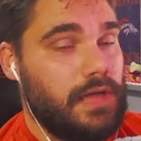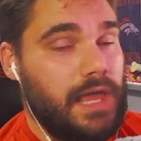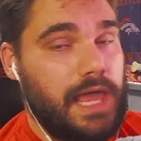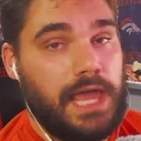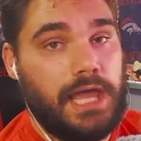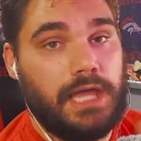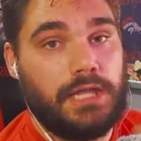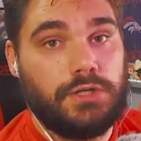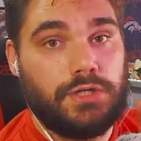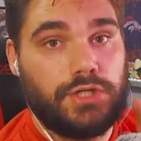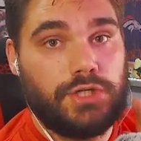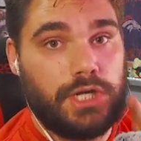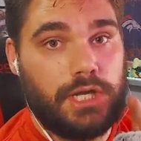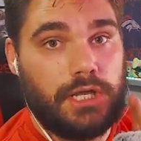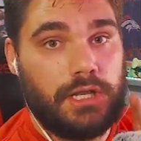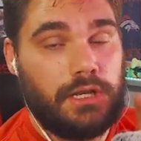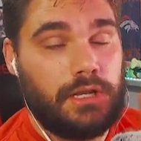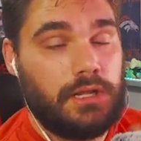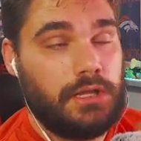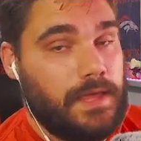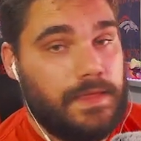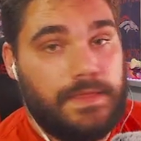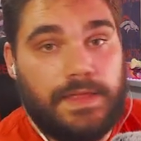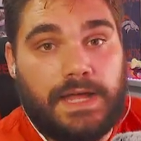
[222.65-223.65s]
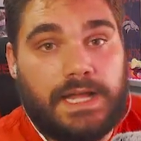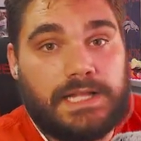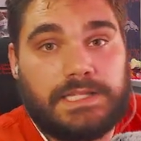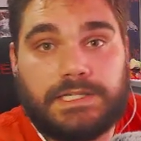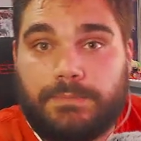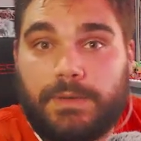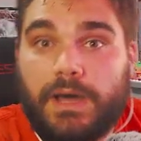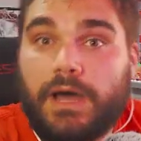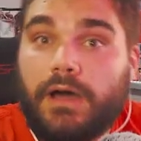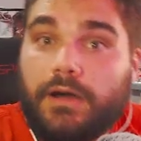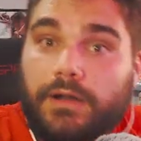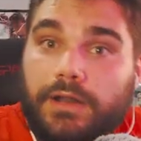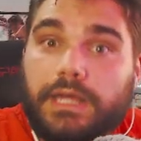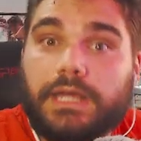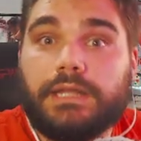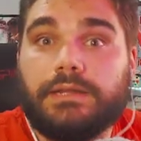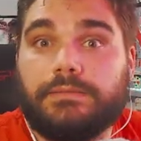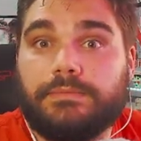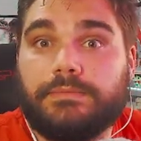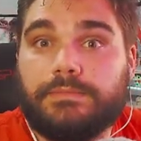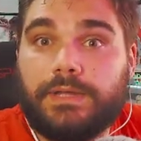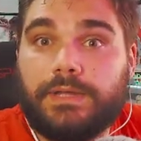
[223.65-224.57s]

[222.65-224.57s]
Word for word: engine, and that's about it.